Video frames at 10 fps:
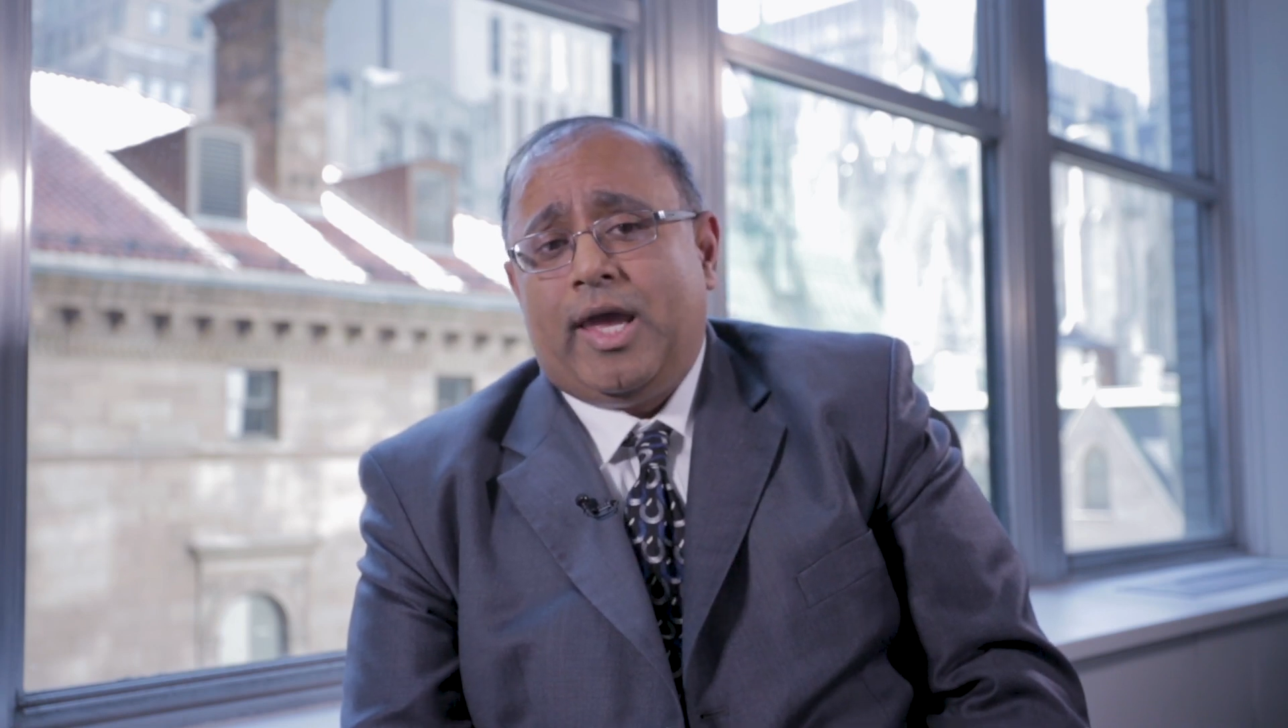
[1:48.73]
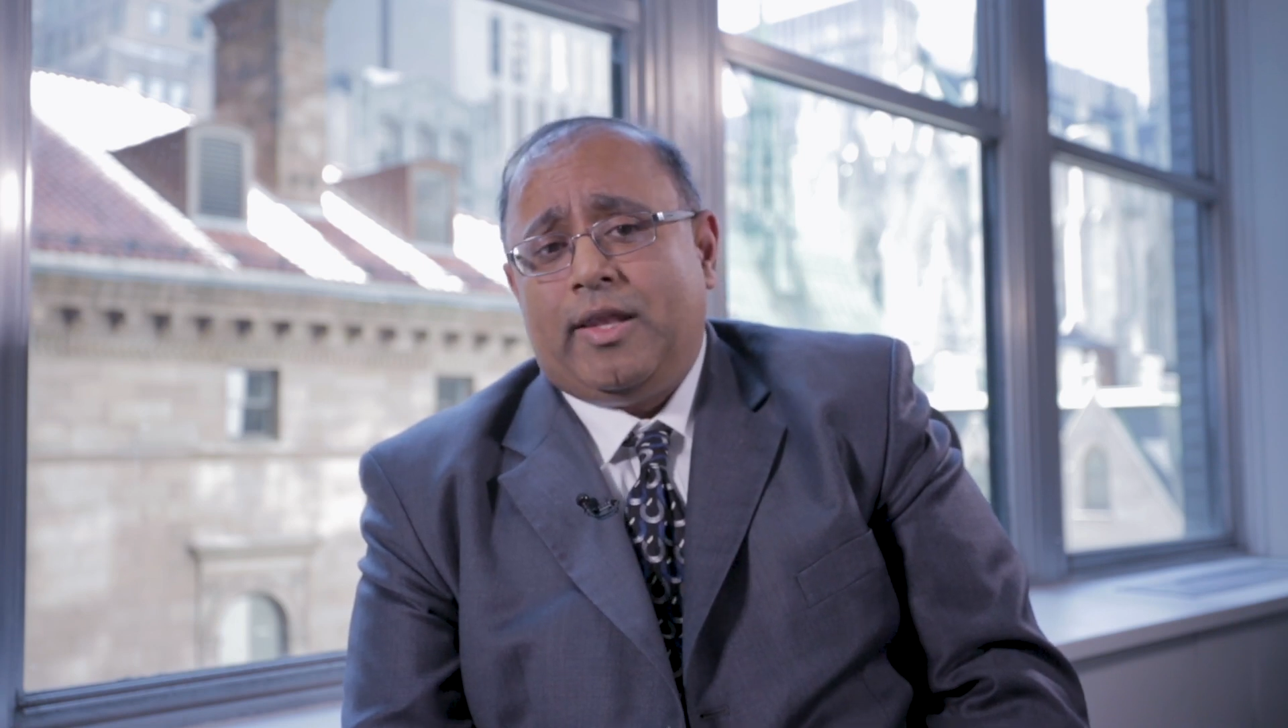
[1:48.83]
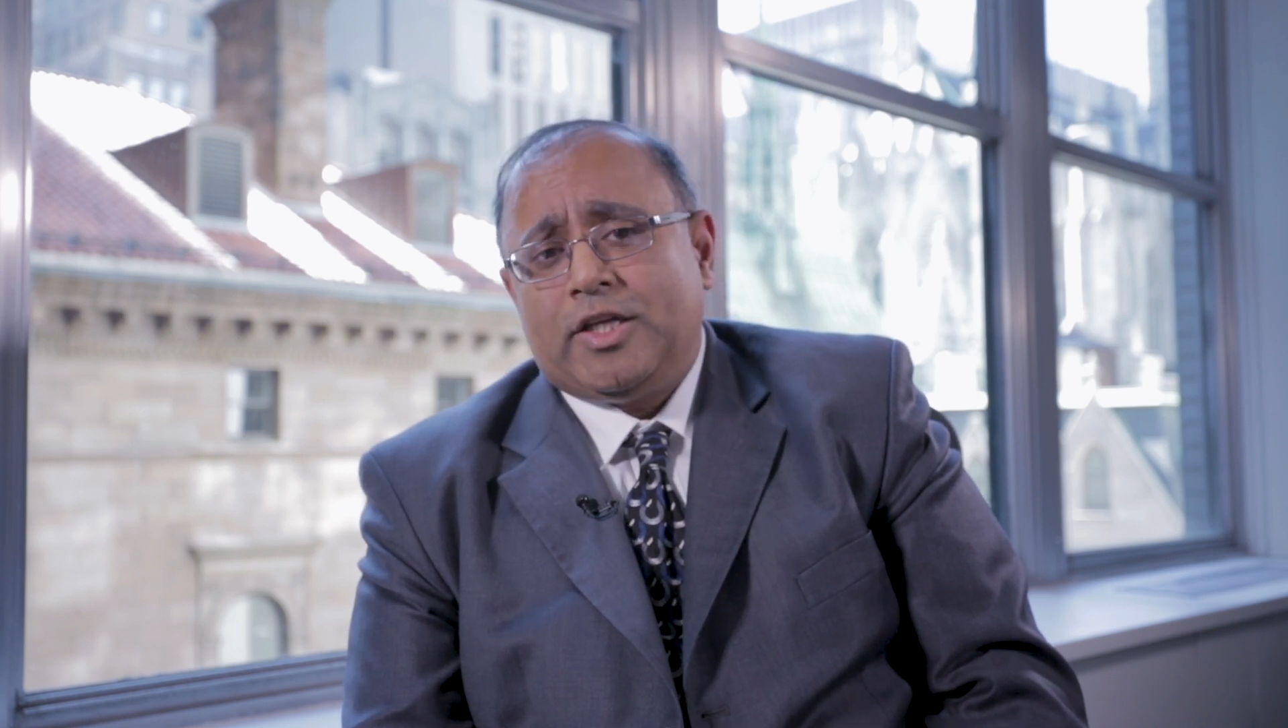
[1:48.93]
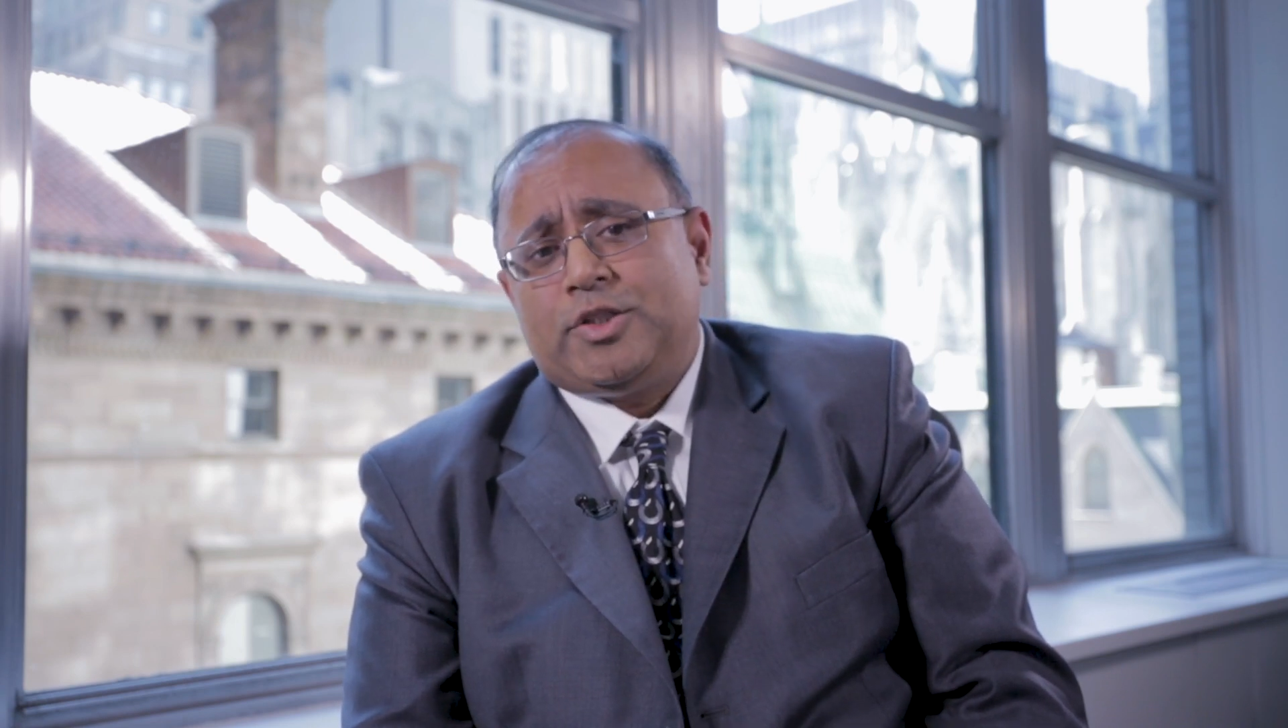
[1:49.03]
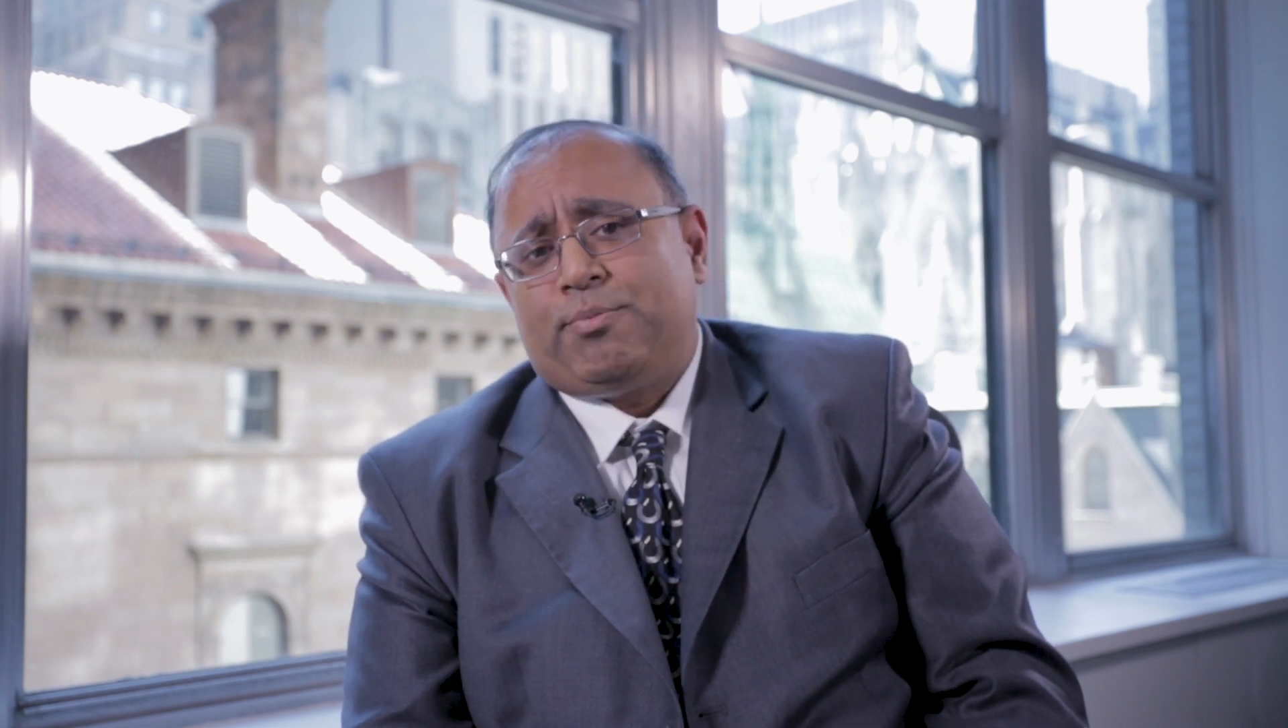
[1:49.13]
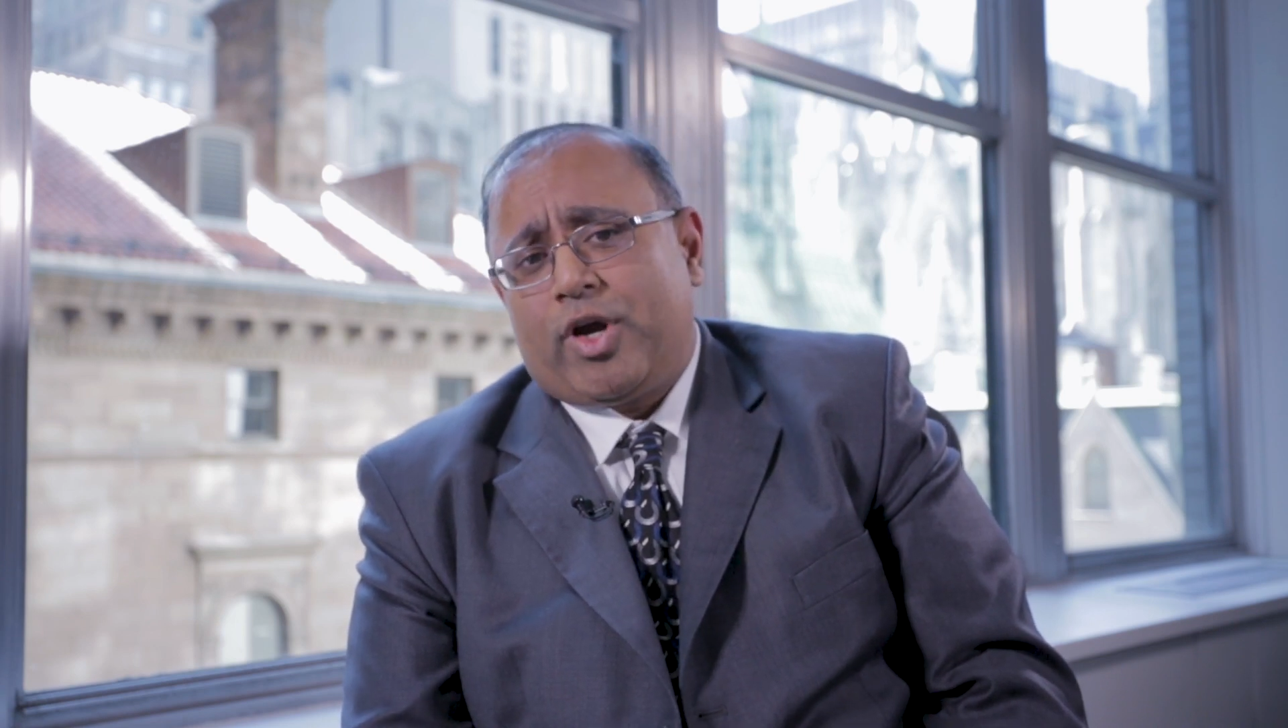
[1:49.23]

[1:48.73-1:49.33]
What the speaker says: and it takes